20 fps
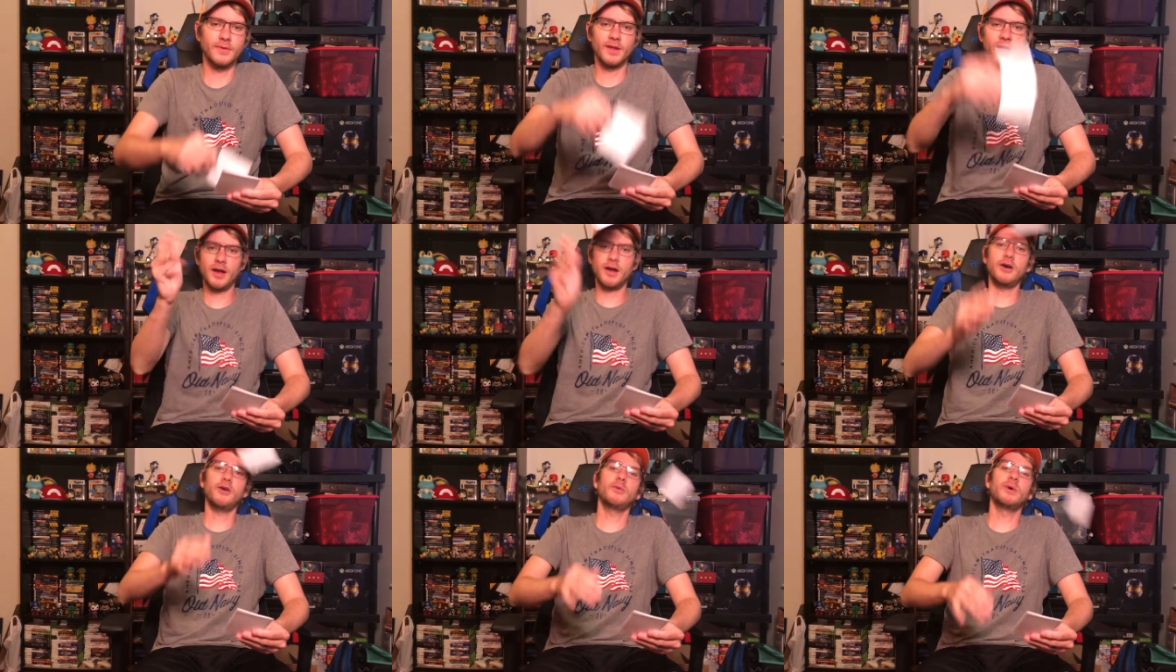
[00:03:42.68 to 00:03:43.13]

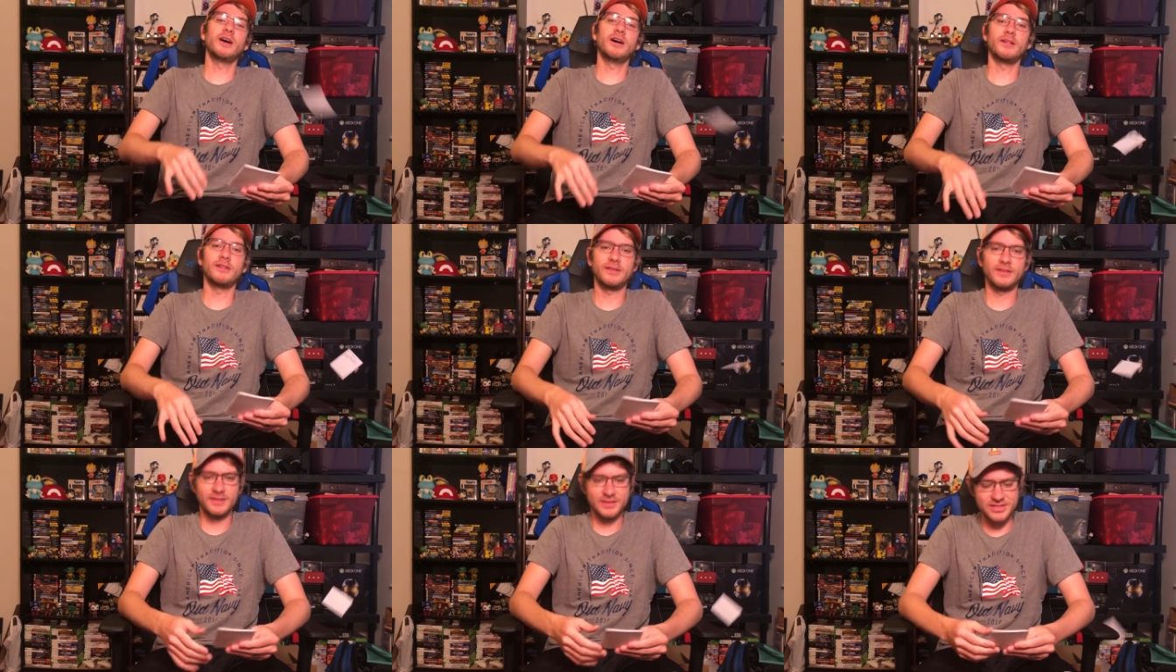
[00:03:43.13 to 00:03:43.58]
Oh
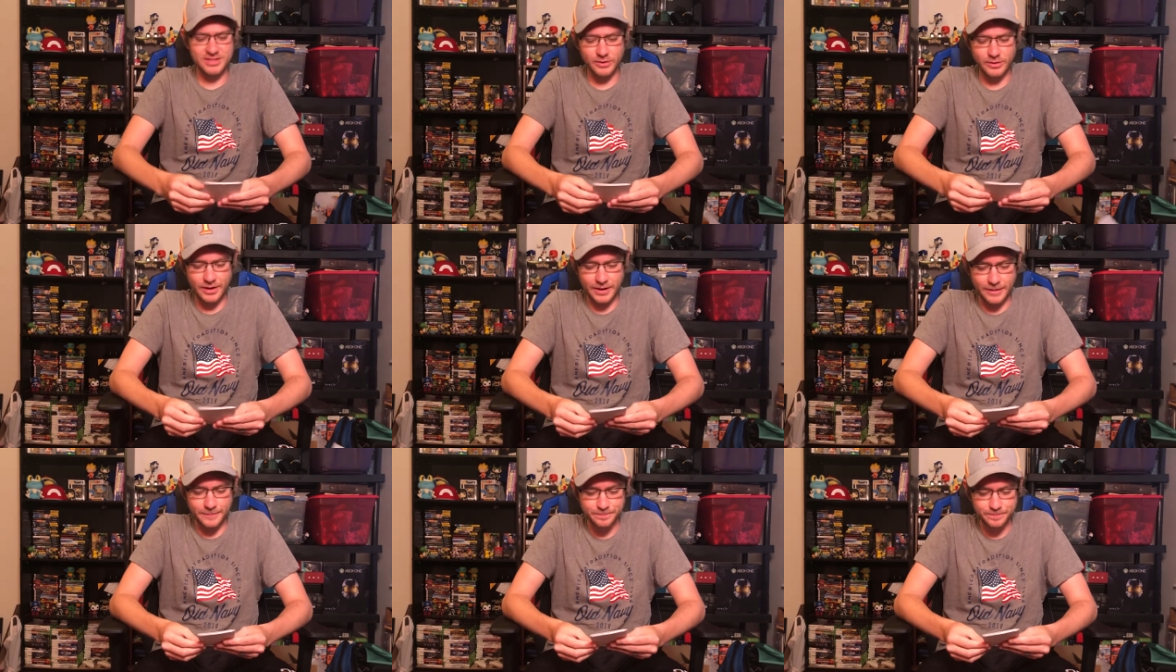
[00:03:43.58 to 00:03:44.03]
well, it's
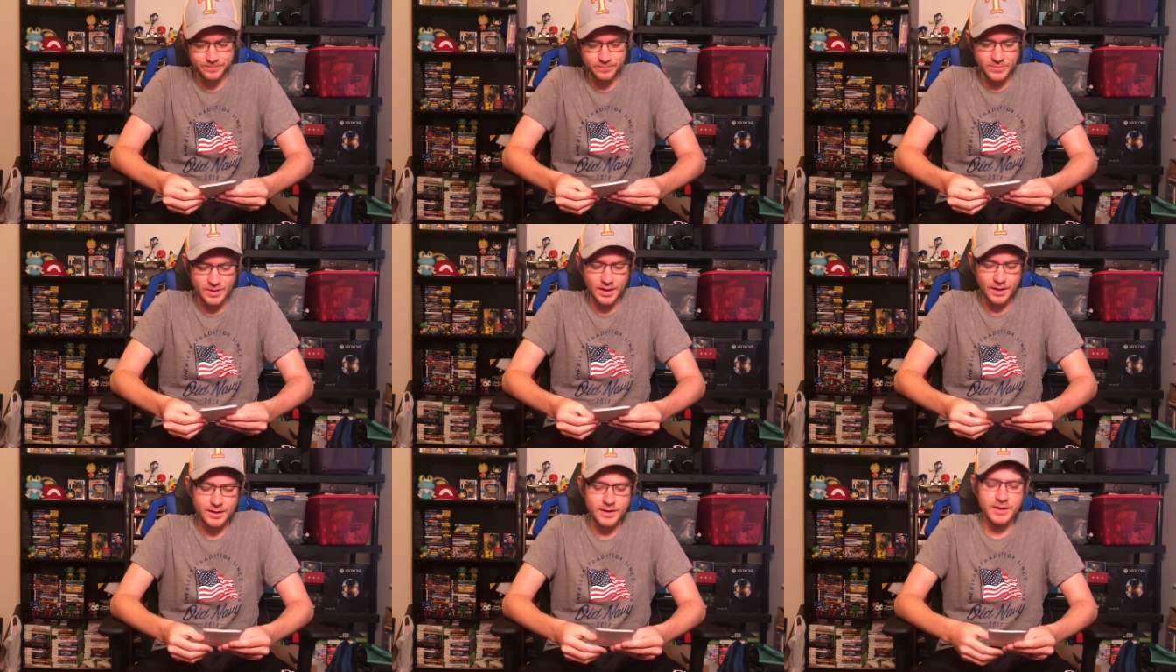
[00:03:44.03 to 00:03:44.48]
okay.
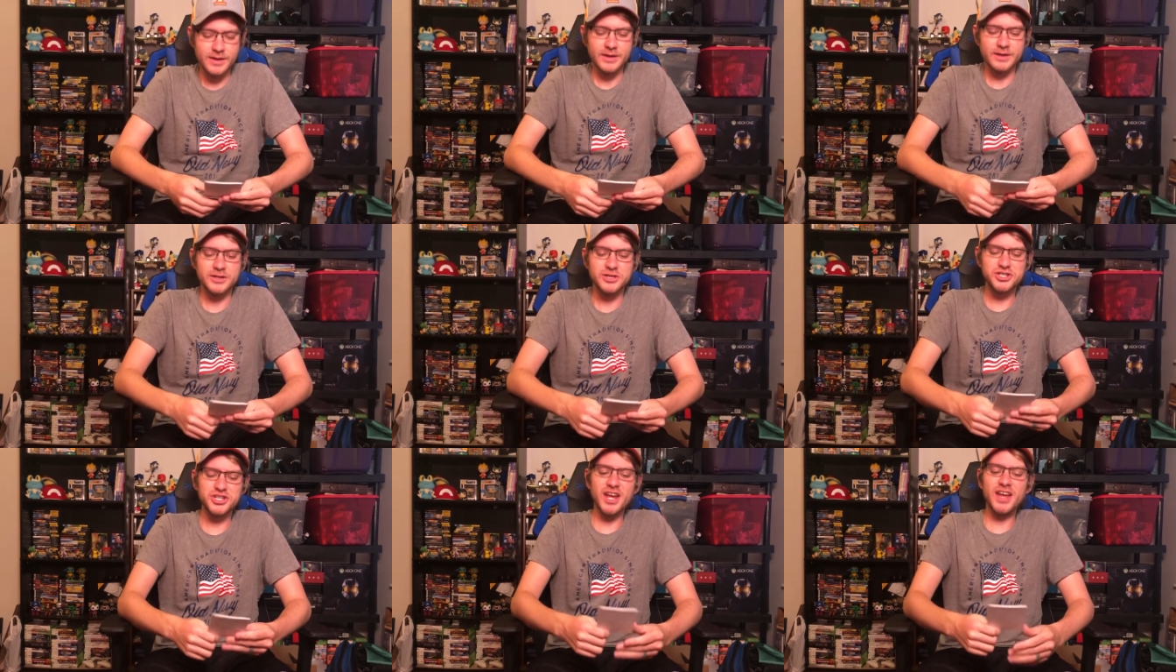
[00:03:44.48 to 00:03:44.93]

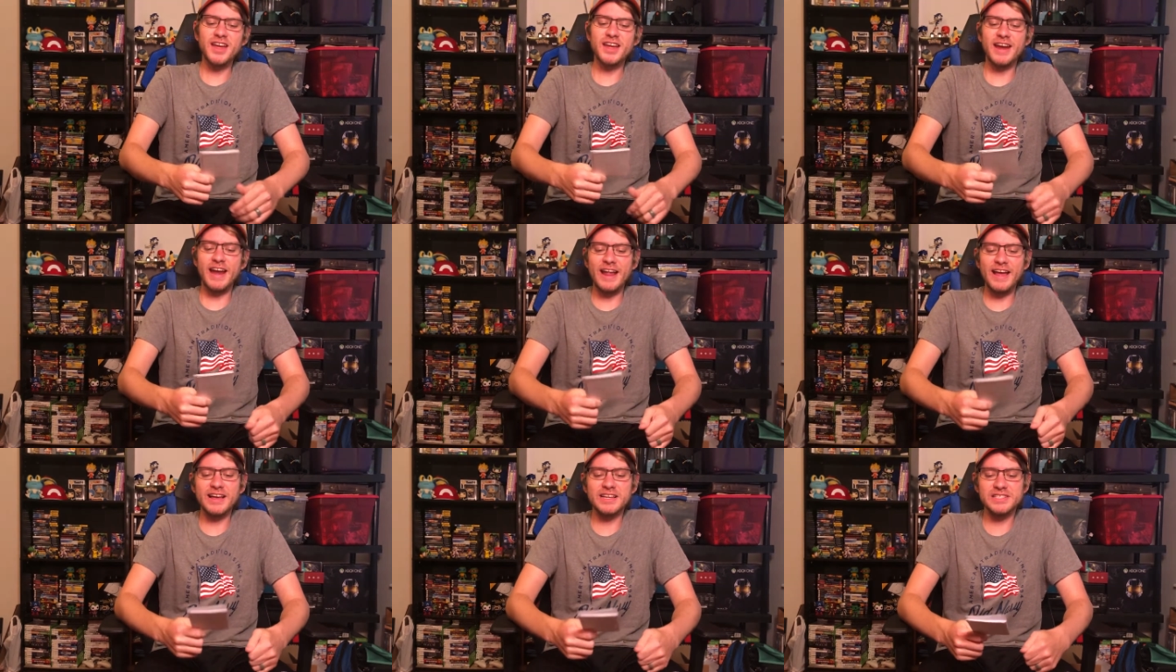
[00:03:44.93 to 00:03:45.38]
Shade
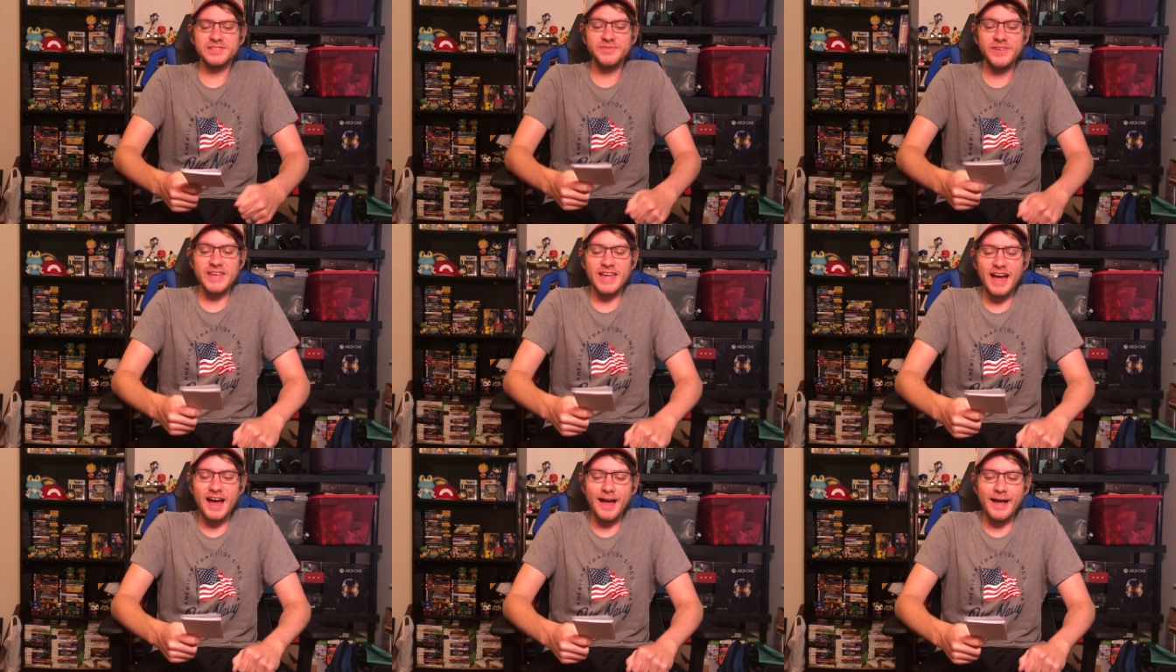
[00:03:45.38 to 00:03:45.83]
X
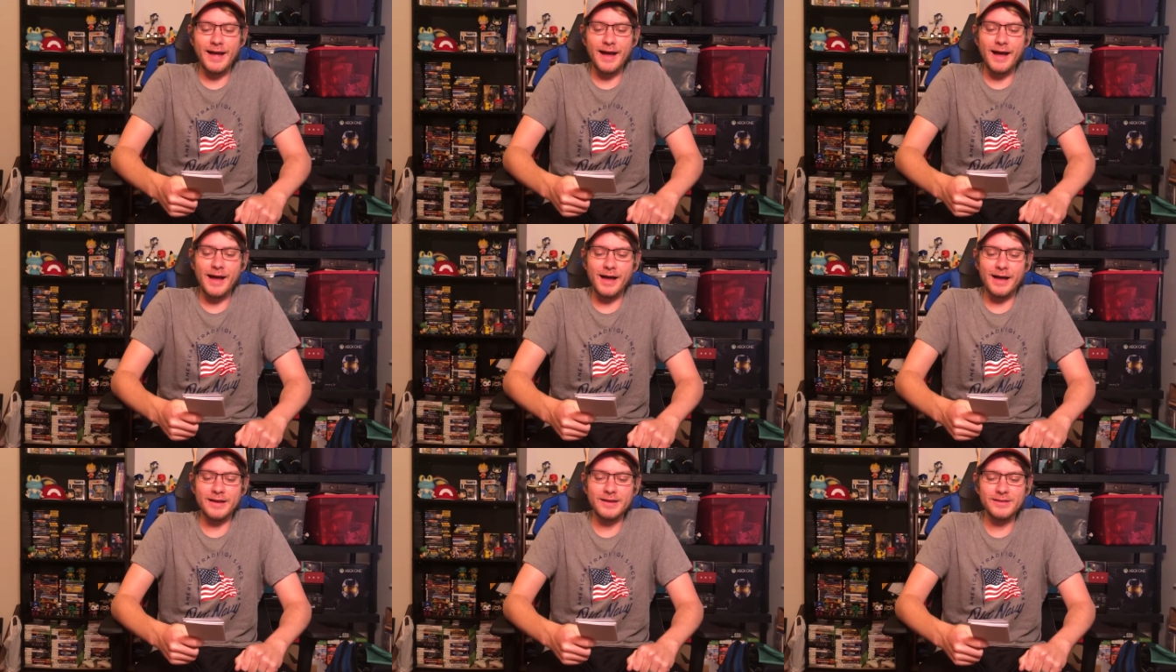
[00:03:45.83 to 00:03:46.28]
V I
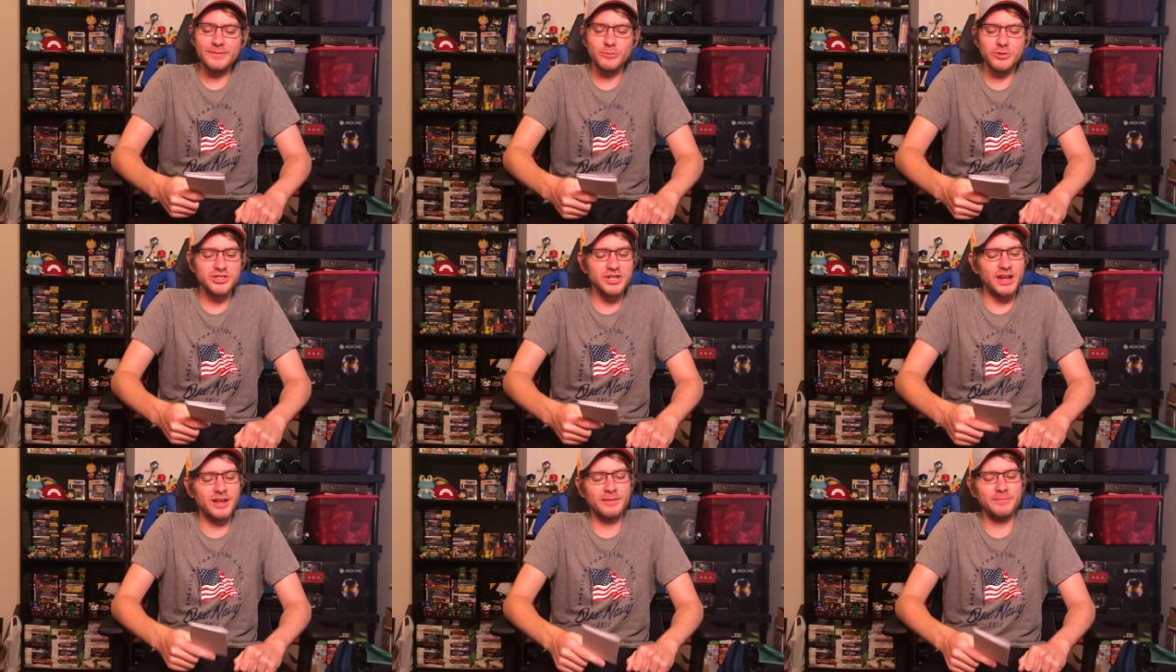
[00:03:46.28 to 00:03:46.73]
I, which
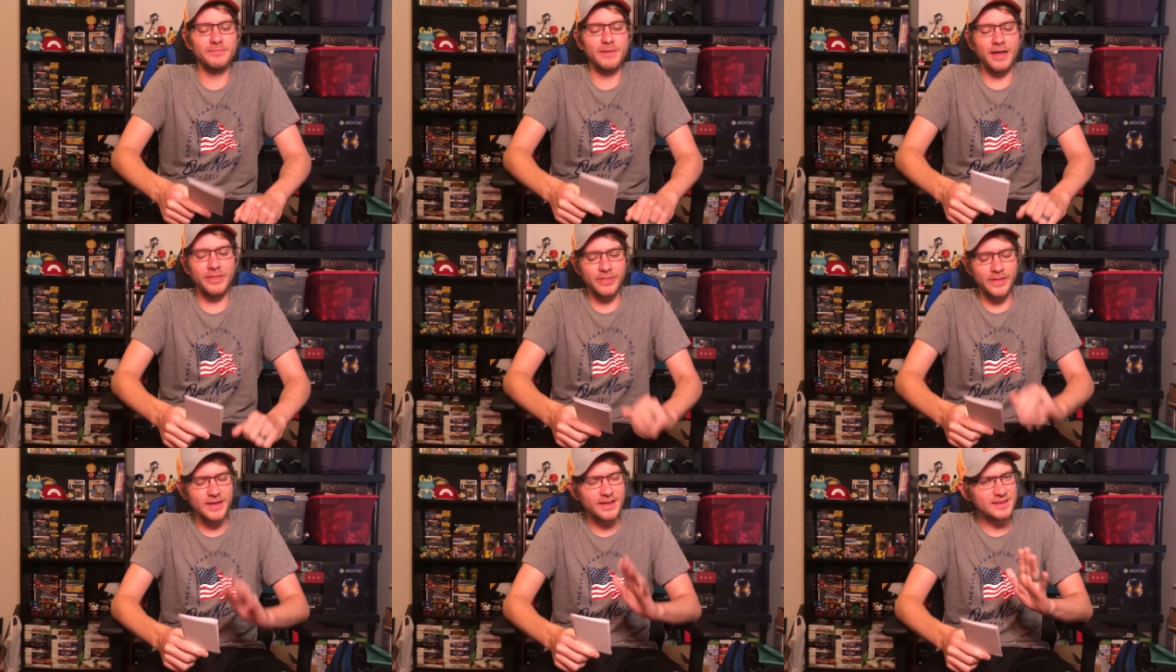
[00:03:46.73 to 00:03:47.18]
I'm, I
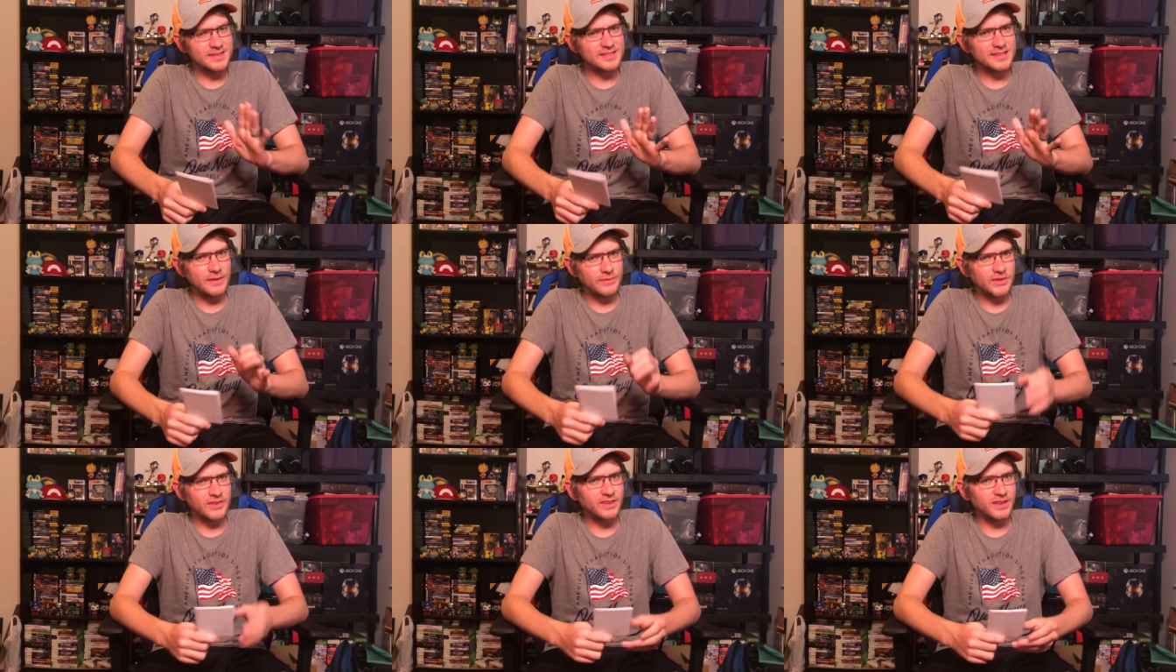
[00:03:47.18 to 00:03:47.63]
think is
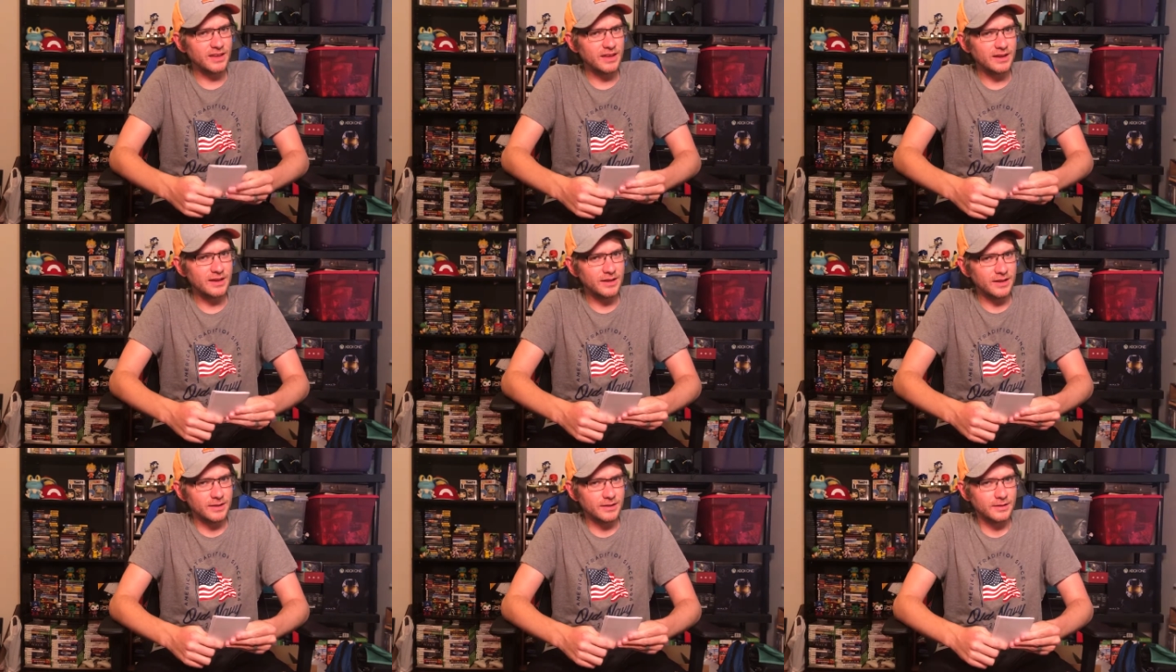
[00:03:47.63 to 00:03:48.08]

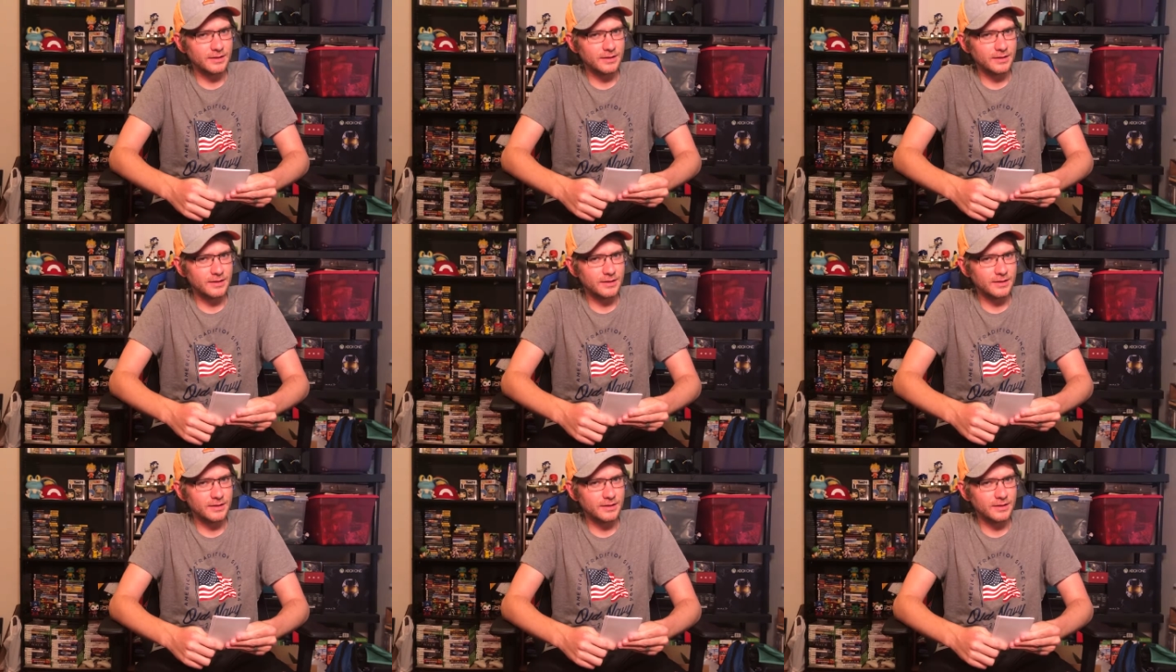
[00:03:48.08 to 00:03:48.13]
seventeen?